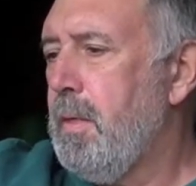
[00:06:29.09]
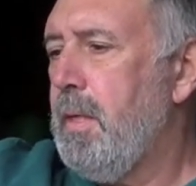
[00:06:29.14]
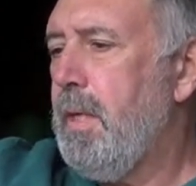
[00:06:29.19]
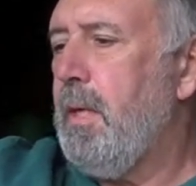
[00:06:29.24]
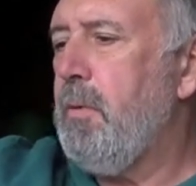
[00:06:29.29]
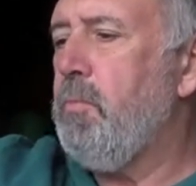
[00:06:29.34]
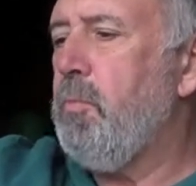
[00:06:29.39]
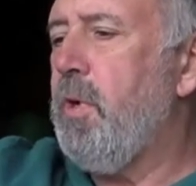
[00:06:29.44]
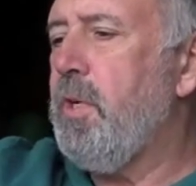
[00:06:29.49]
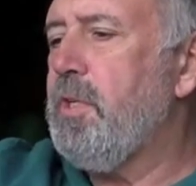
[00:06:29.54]

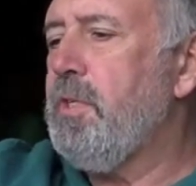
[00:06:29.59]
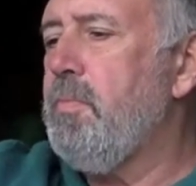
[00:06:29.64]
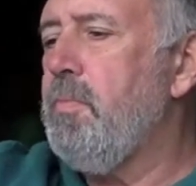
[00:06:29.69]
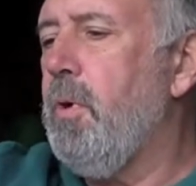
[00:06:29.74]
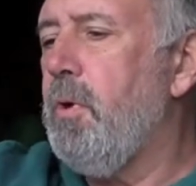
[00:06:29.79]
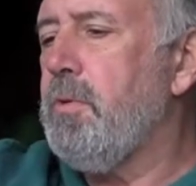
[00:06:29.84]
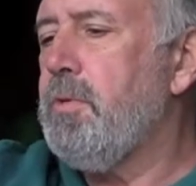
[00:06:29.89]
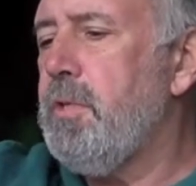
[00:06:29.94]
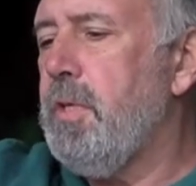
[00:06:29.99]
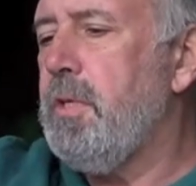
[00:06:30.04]
And what's
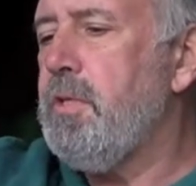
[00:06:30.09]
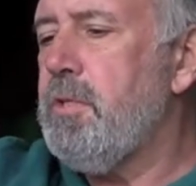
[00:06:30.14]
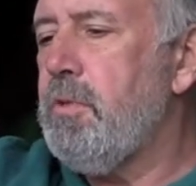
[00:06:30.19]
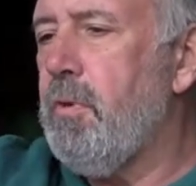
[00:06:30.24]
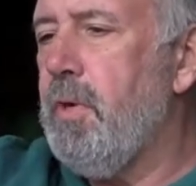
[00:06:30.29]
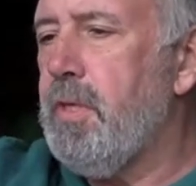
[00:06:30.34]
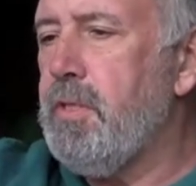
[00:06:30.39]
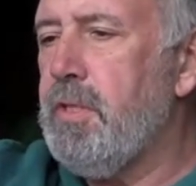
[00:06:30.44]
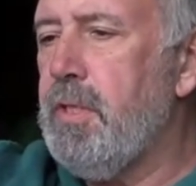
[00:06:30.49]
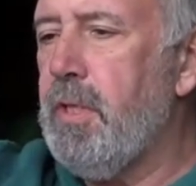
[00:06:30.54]
most
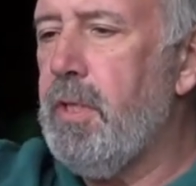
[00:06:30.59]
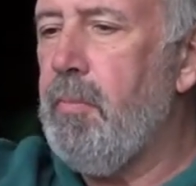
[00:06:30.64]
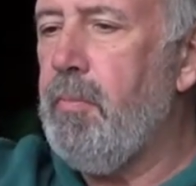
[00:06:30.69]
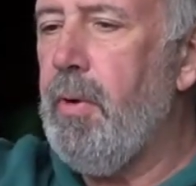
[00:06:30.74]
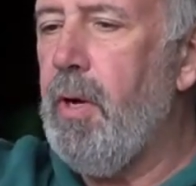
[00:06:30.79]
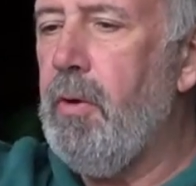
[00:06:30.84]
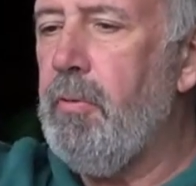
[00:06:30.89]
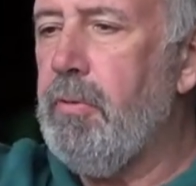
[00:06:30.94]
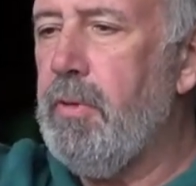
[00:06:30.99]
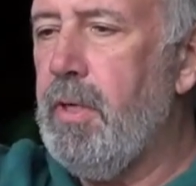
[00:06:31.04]
interesting
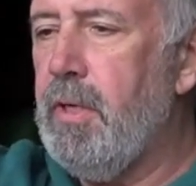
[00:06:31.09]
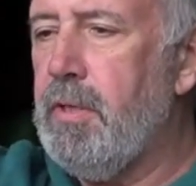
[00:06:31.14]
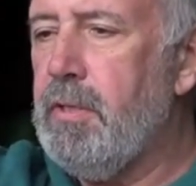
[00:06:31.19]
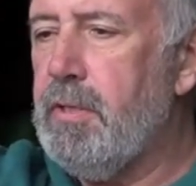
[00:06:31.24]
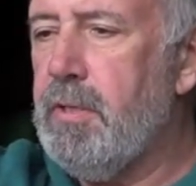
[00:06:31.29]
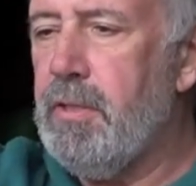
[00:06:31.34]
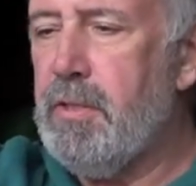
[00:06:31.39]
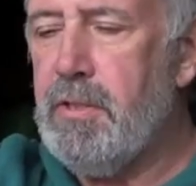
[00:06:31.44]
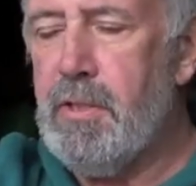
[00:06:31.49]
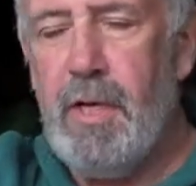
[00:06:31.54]
about
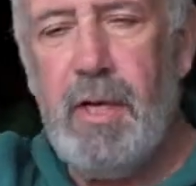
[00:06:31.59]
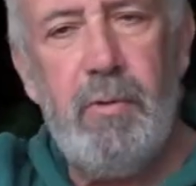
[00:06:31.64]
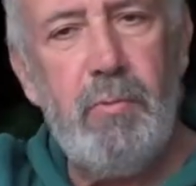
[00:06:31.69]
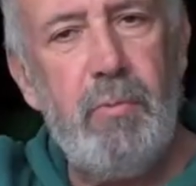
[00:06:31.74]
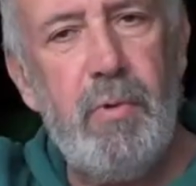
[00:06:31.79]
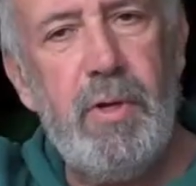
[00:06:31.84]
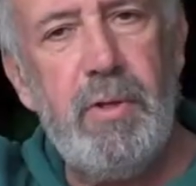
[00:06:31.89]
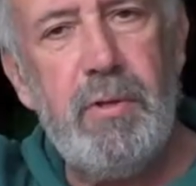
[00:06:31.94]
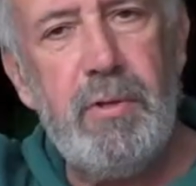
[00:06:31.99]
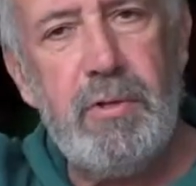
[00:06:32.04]
this is that
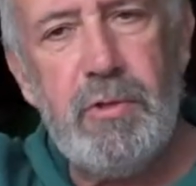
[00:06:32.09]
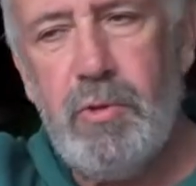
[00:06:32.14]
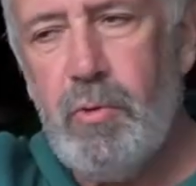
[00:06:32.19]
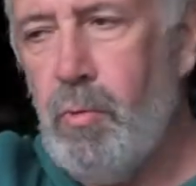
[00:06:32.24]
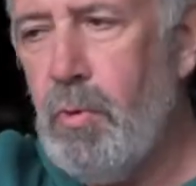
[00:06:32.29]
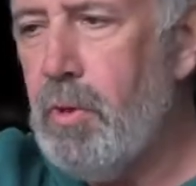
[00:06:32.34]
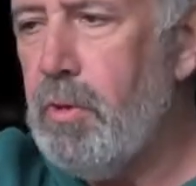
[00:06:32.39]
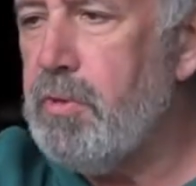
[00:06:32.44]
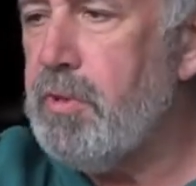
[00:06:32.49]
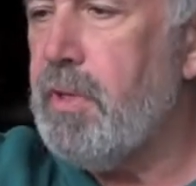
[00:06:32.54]
when the
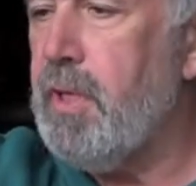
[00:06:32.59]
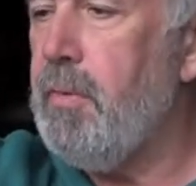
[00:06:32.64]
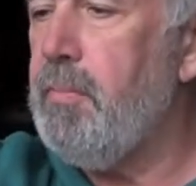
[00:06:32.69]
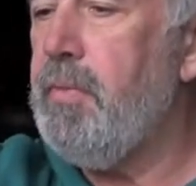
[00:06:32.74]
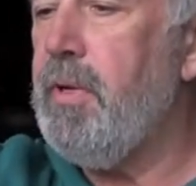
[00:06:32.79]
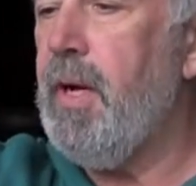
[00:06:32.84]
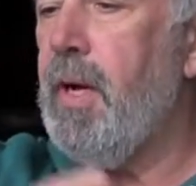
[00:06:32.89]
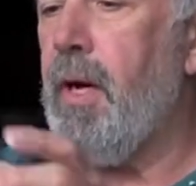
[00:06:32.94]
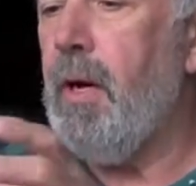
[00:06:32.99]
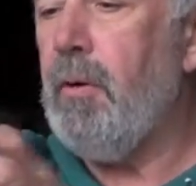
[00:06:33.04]
squirrels
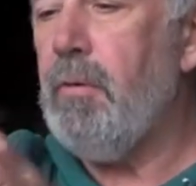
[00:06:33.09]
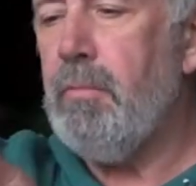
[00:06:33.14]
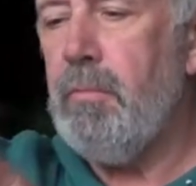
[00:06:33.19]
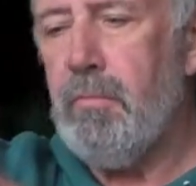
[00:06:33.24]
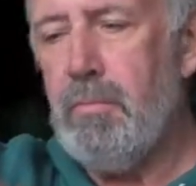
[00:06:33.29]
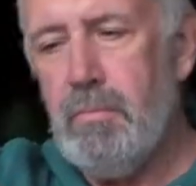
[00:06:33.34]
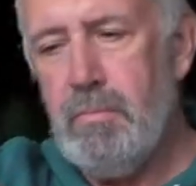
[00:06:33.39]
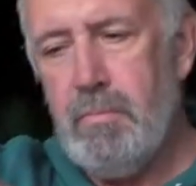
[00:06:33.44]
come down